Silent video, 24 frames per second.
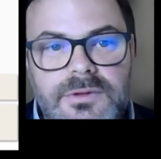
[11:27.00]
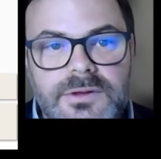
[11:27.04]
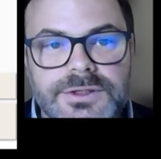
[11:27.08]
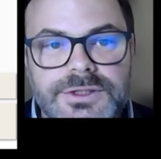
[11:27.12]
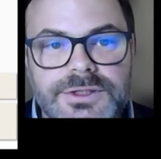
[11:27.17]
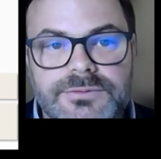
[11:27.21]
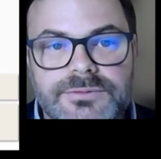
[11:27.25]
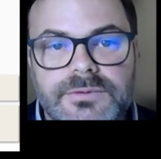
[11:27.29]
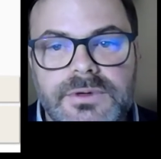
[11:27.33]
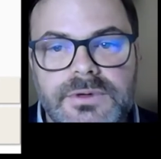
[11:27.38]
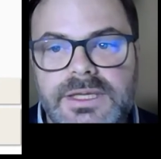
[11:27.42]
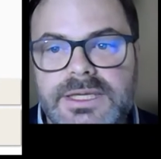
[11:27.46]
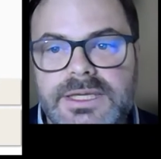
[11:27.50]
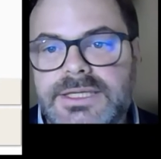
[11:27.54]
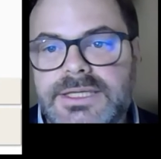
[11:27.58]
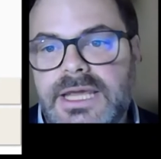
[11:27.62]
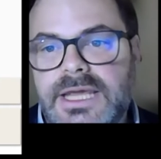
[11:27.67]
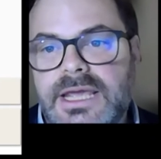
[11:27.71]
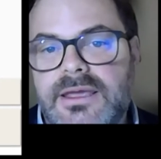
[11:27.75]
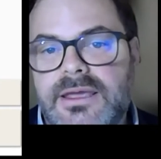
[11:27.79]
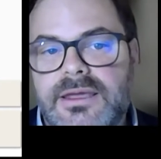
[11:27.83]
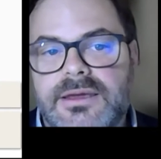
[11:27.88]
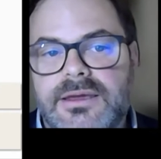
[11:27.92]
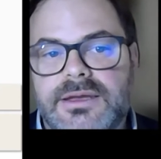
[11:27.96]
to really
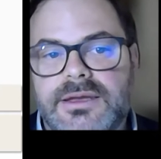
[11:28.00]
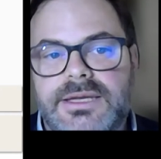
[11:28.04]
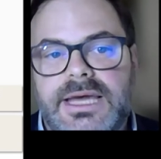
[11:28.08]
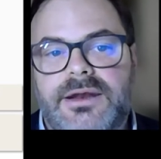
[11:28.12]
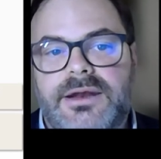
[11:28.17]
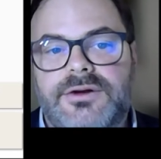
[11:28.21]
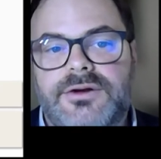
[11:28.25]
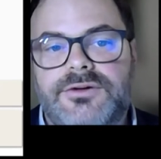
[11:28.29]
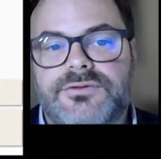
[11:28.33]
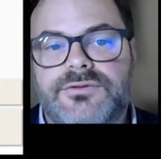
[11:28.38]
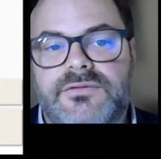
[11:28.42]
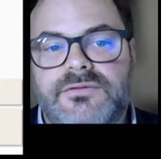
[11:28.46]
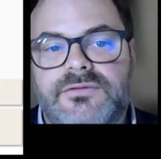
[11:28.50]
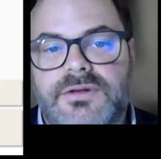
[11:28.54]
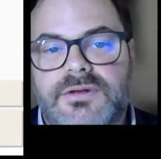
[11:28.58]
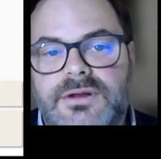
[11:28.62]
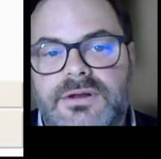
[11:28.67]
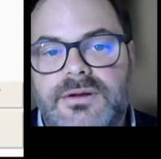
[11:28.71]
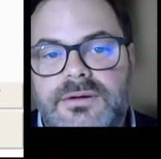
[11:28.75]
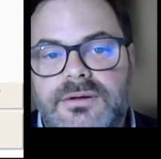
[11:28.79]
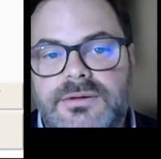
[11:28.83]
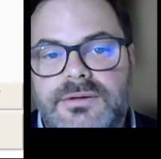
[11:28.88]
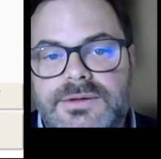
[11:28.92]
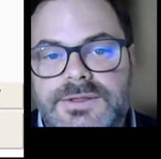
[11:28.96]
taking a
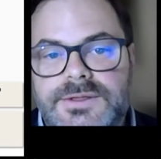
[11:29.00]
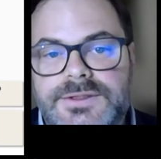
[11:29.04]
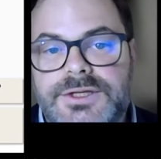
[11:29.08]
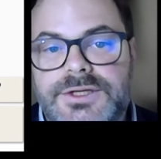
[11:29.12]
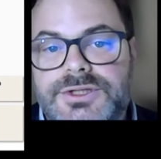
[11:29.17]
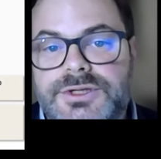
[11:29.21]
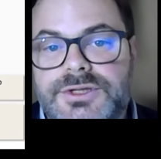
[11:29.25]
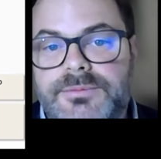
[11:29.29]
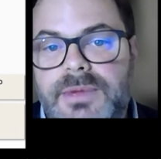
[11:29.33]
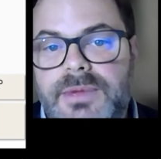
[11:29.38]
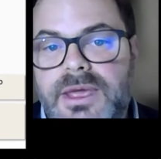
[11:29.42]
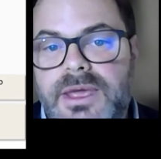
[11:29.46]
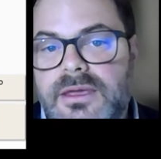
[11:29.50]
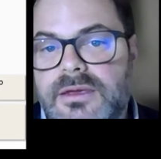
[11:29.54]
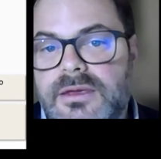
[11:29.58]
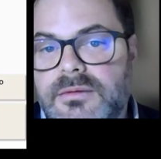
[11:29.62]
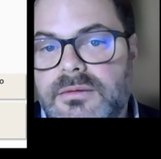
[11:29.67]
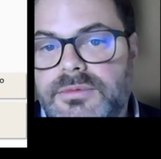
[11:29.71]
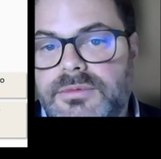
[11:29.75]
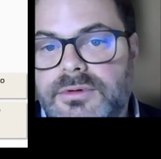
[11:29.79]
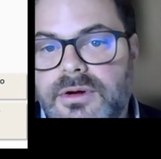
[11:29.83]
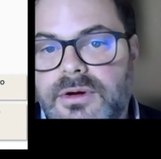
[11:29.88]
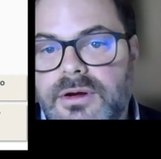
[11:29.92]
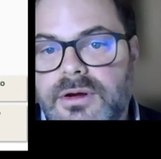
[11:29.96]
data-driven decision-making
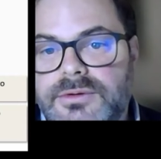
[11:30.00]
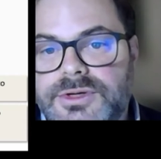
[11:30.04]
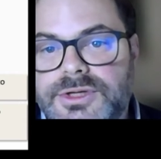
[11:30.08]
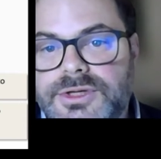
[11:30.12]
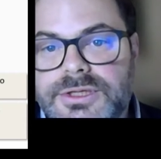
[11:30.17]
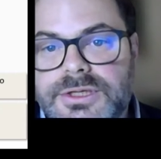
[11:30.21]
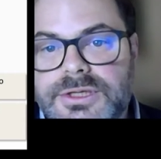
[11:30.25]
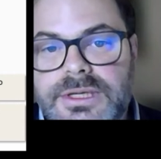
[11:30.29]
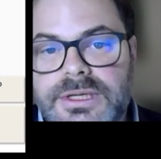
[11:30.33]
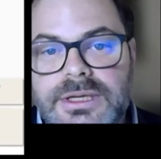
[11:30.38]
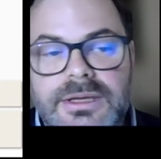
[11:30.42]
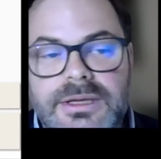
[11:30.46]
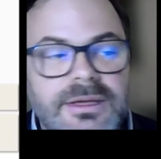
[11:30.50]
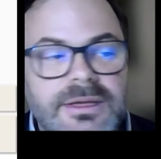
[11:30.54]
approach.